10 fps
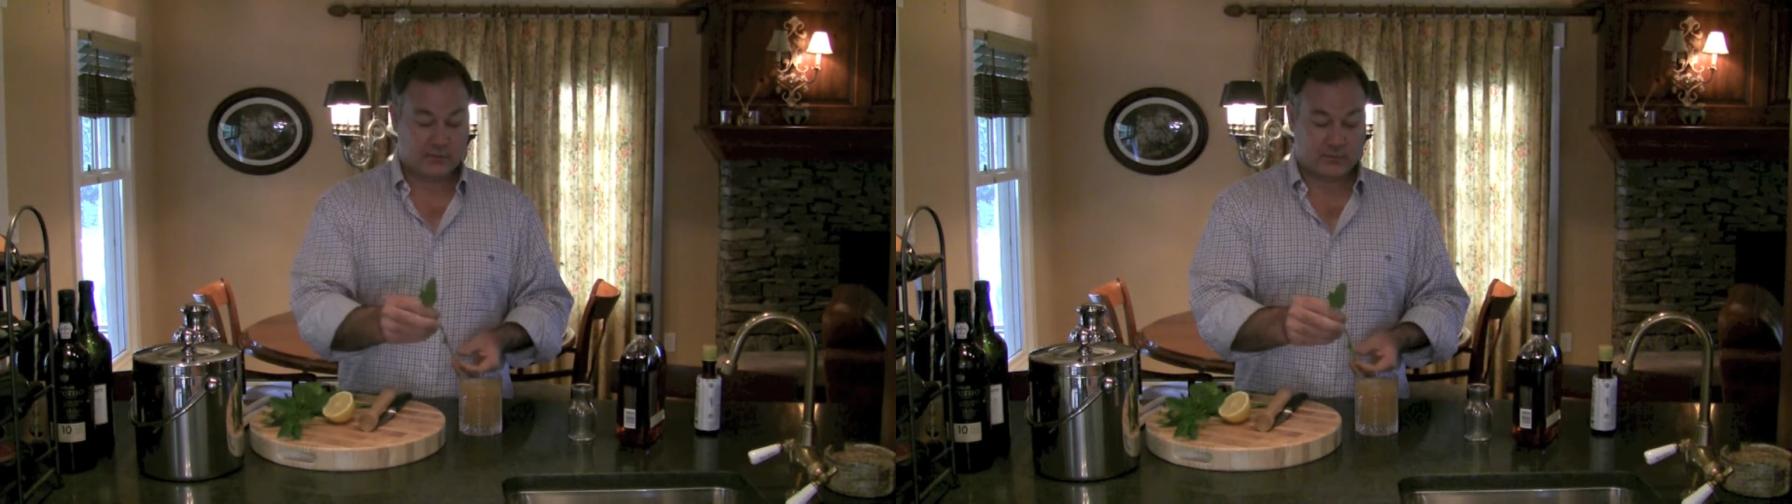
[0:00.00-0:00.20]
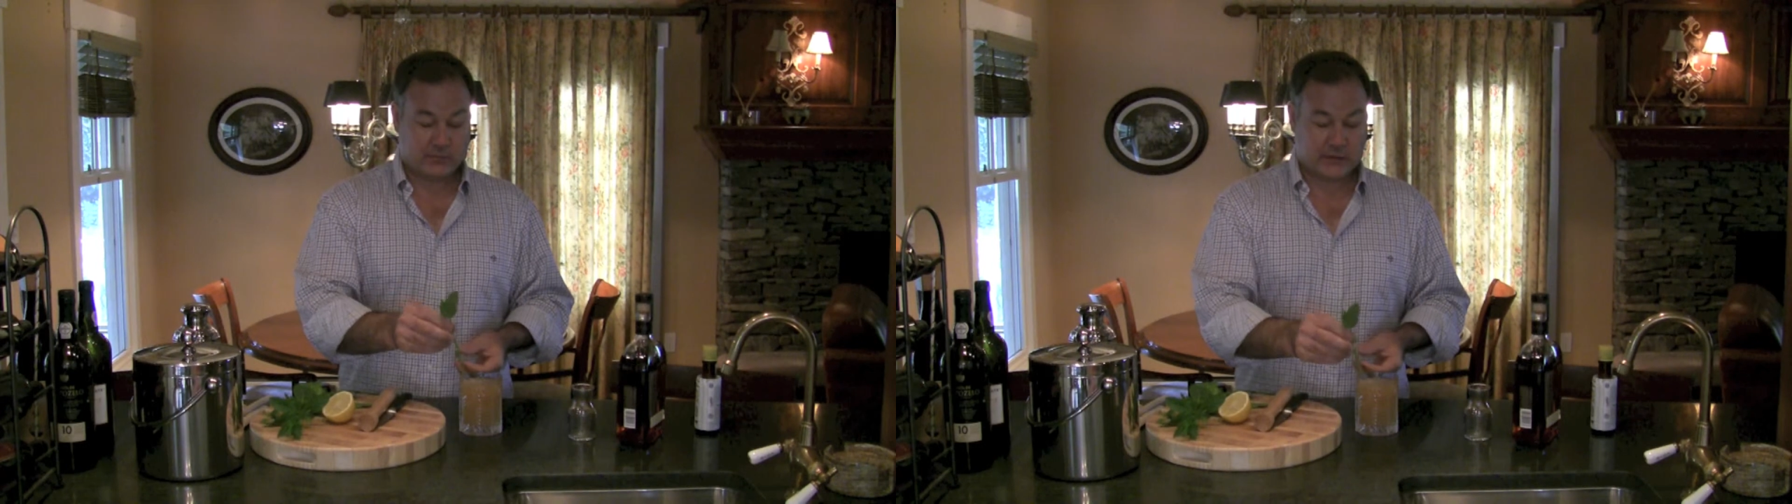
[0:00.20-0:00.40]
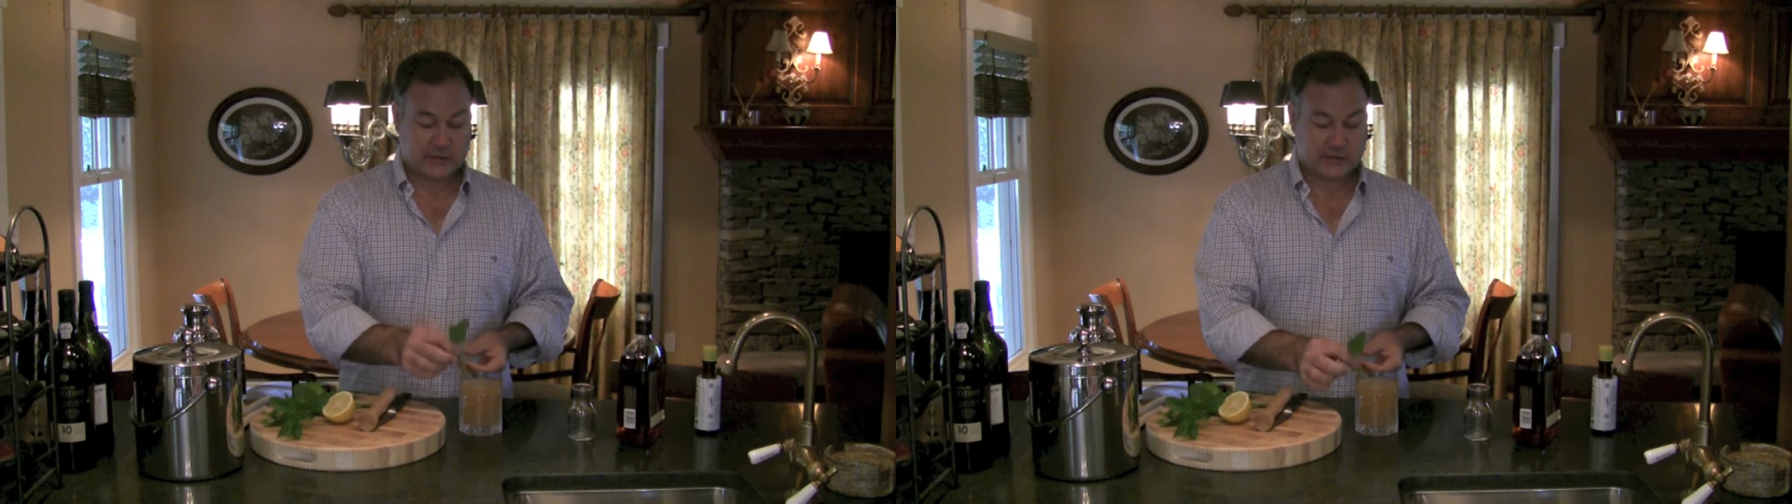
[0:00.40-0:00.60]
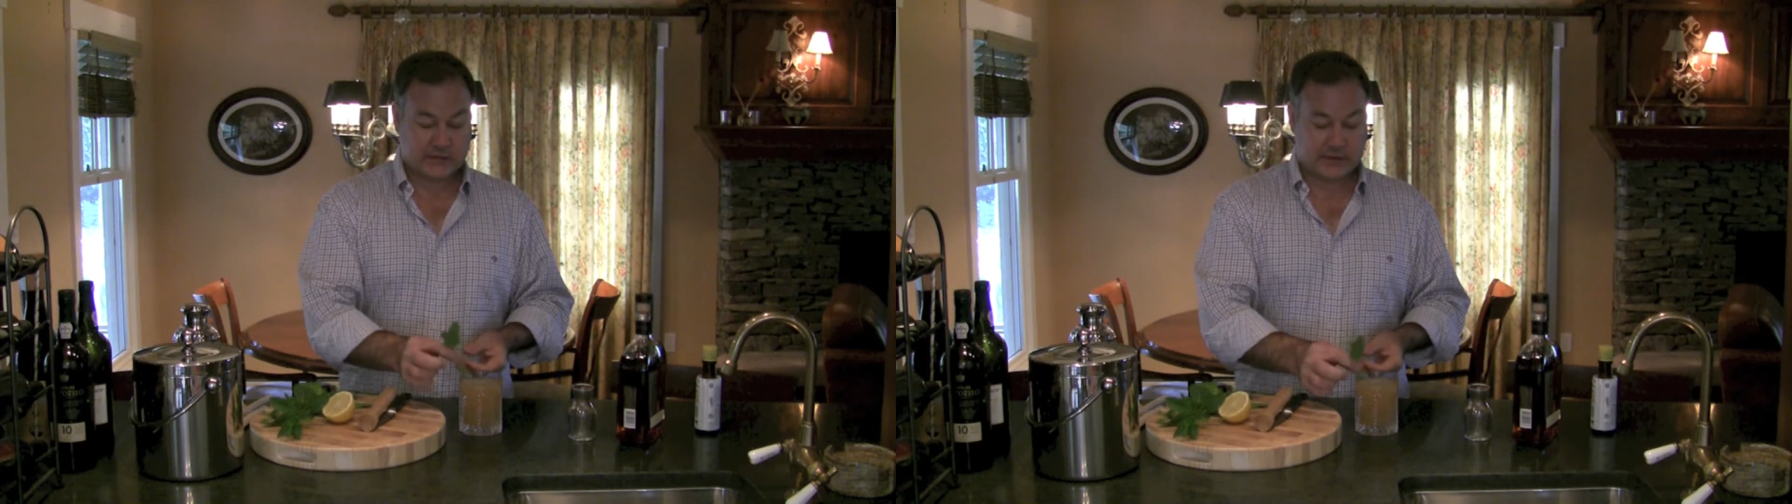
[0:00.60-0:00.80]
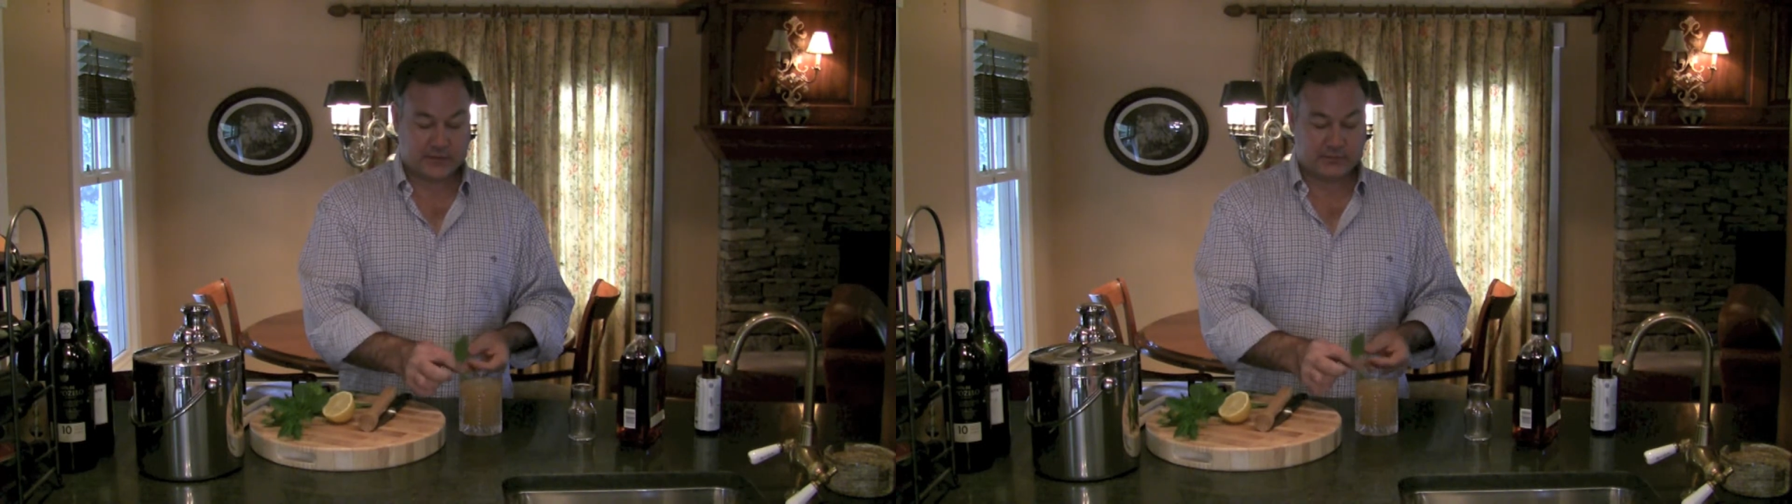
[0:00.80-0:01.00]
mint
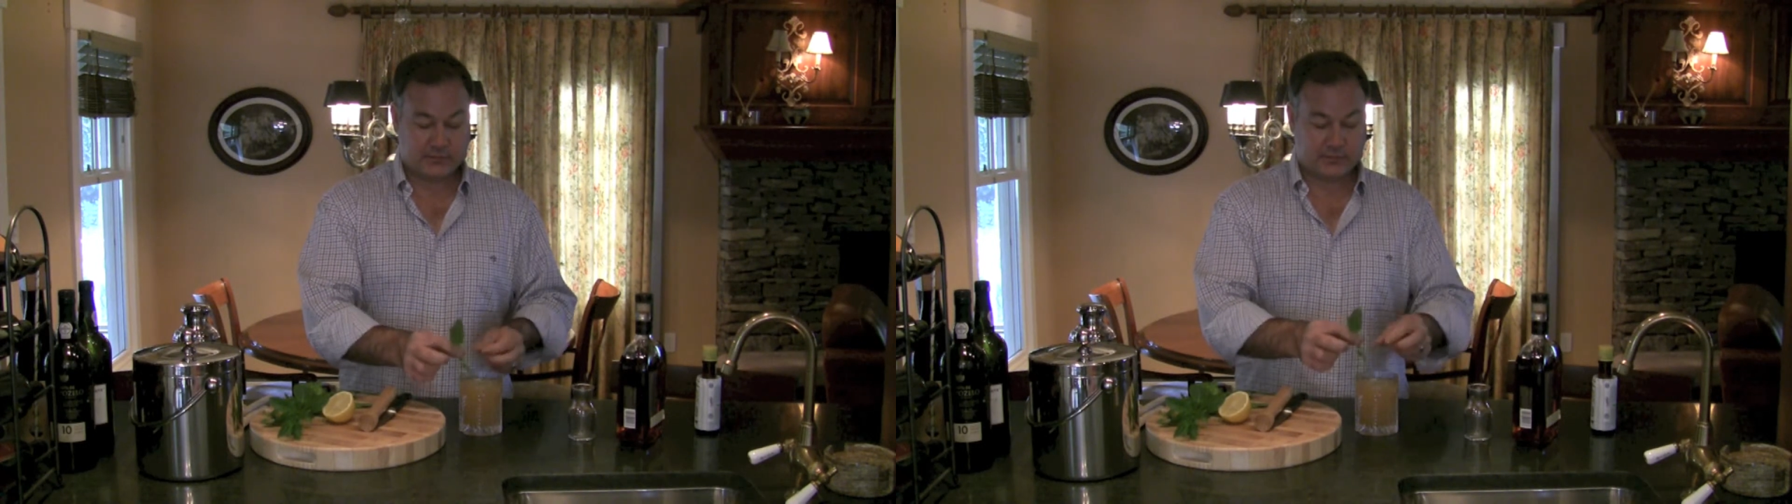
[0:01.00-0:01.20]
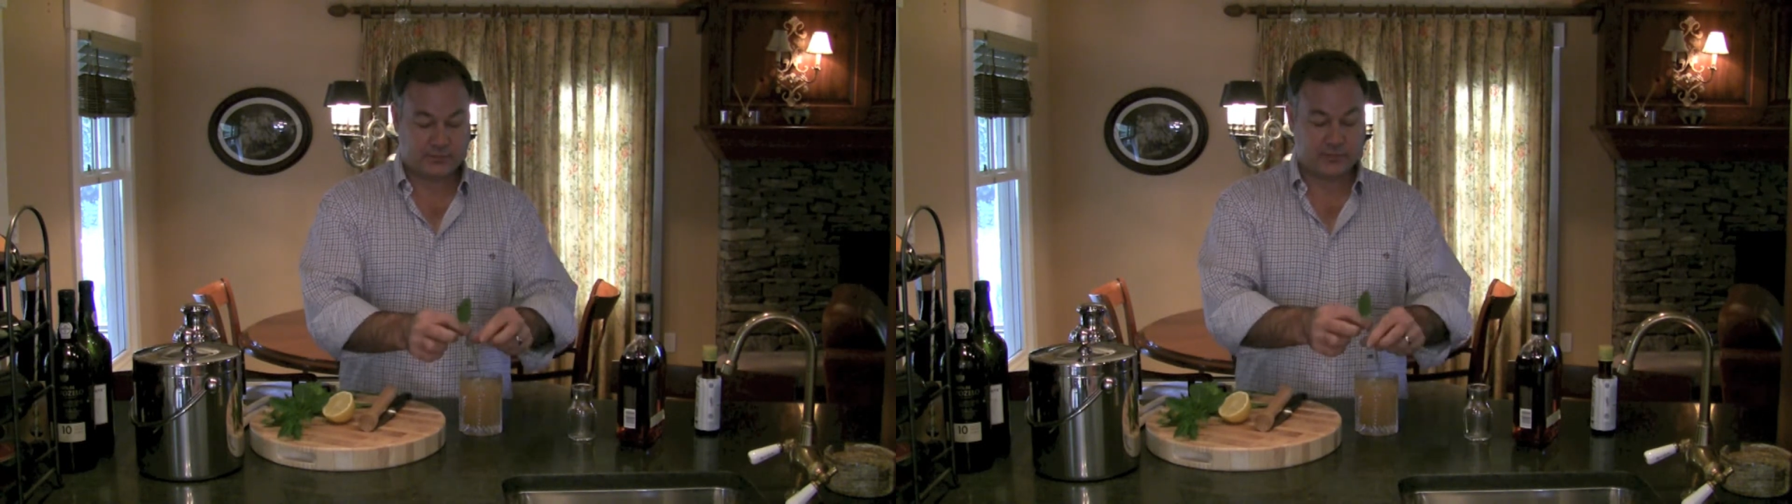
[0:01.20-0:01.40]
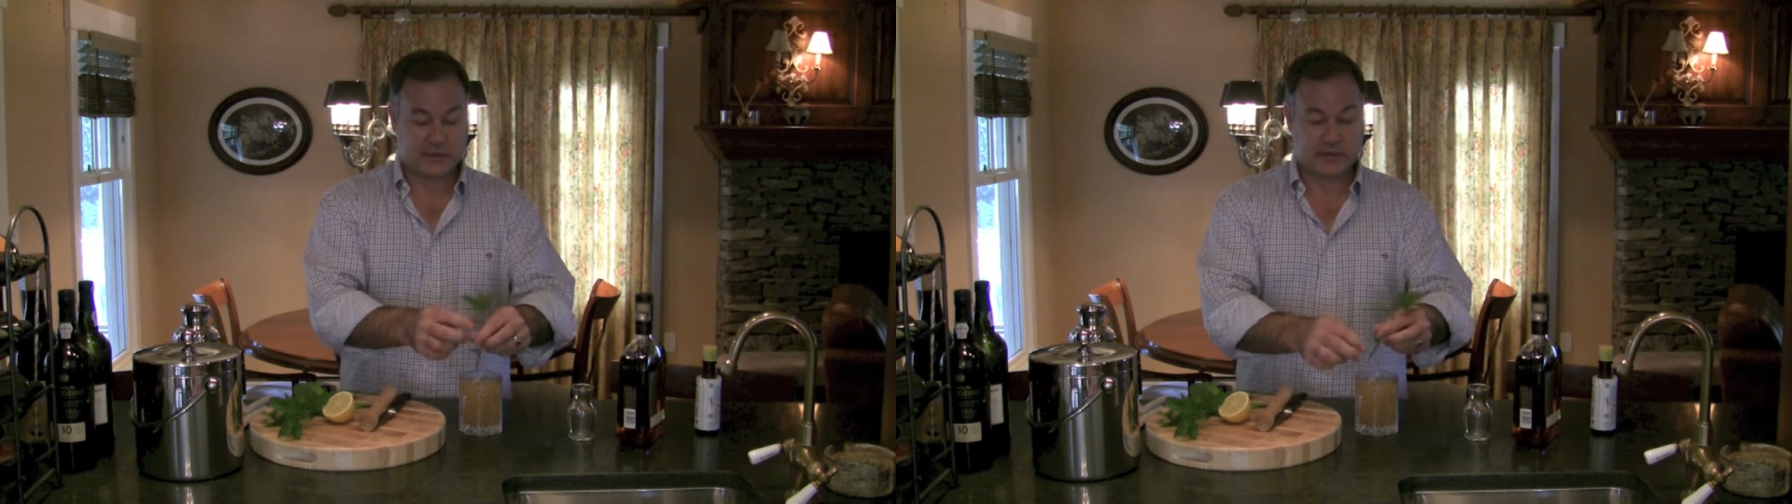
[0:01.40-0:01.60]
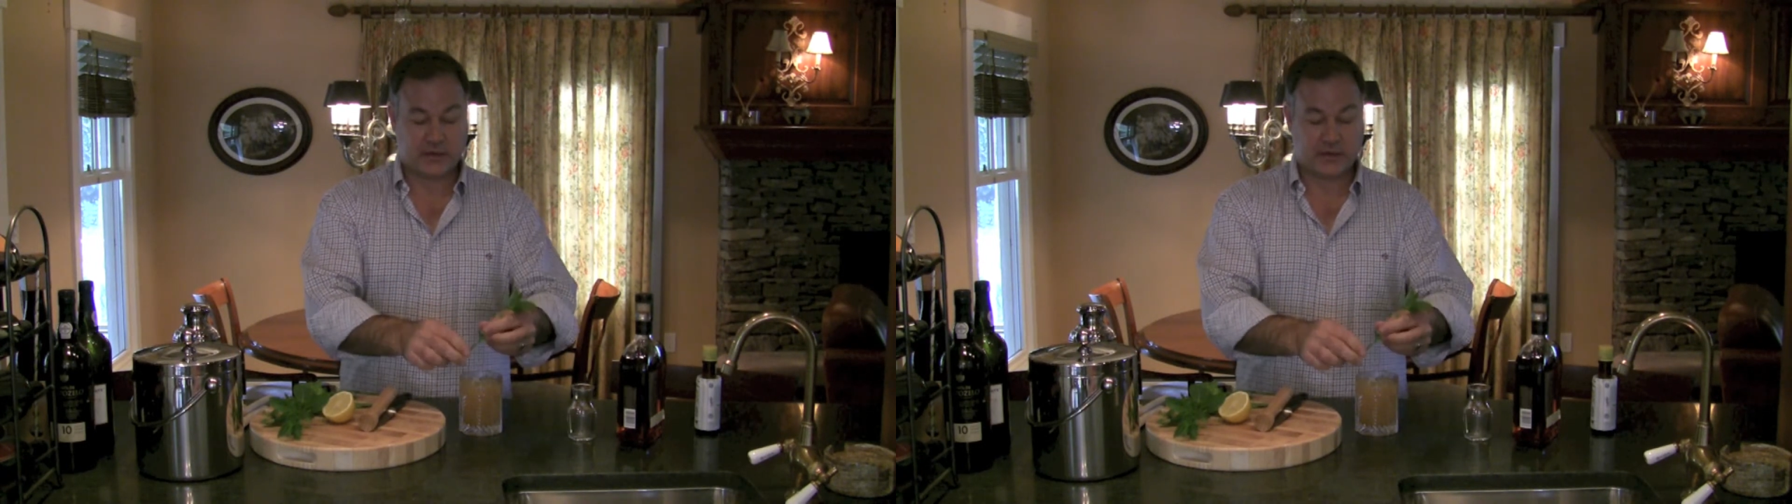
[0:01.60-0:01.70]
stem, cut